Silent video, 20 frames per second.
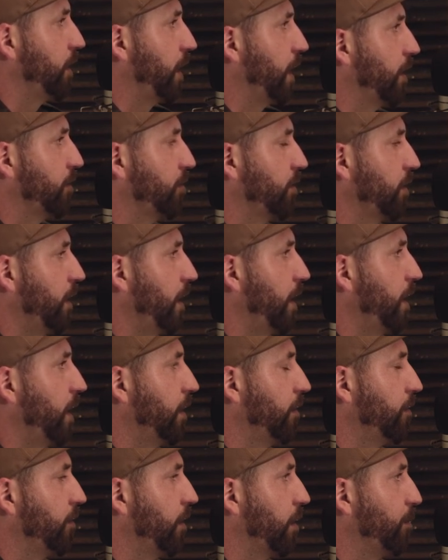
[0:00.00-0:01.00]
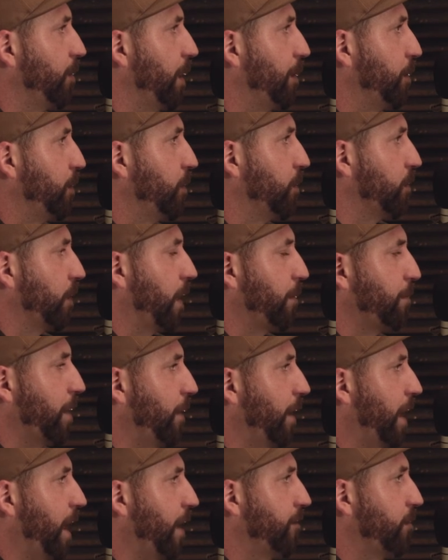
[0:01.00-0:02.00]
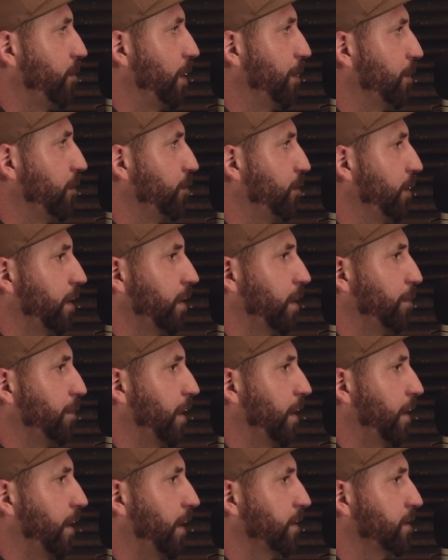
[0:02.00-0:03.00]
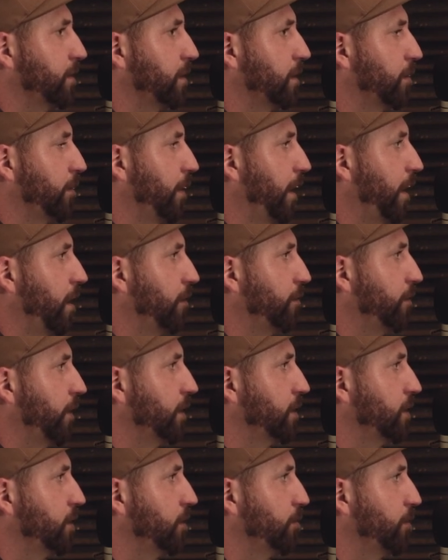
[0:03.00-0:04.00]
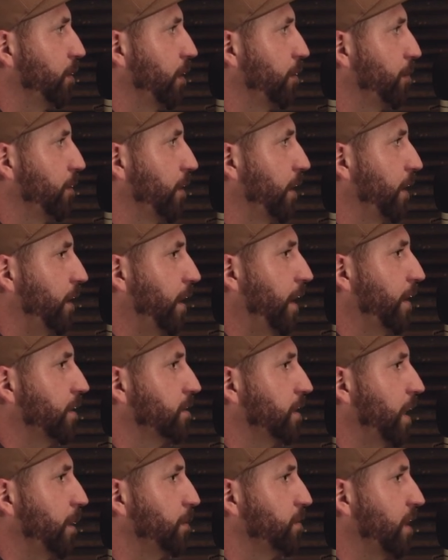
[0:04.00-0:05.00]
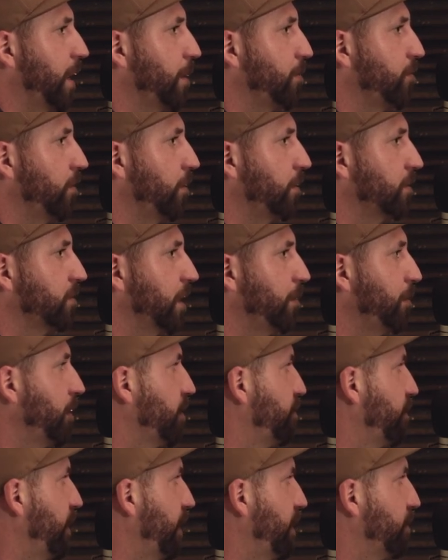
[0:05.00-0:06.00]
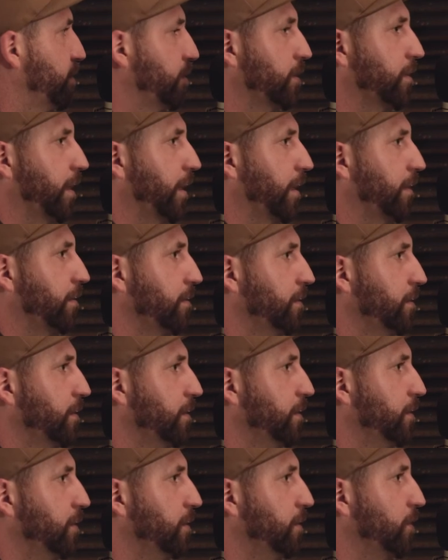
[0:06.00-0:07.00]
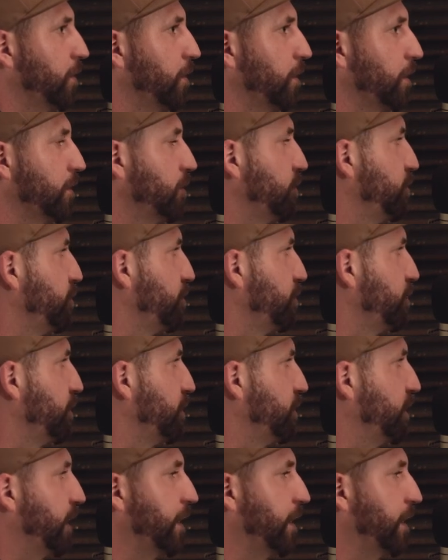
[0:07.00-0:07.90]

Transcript: can ask any of the other people, or probably half the people who've been on your podcast that are my art friends. You'd probably be like, "Yeah, Sam's absolutely sent me a file to like turn into a